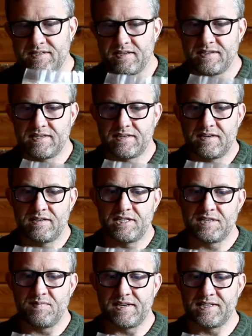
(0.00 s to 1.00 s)
So this is all
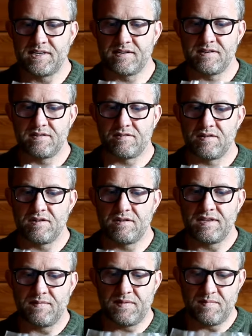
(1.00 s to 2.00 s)
just mycelial
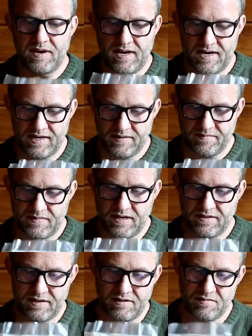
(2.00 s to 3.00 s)
growth up the bag,
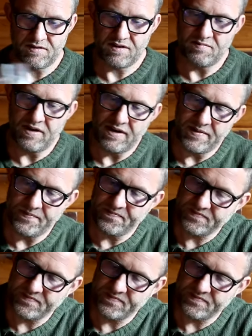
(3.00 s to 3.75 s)
nothing to worry about.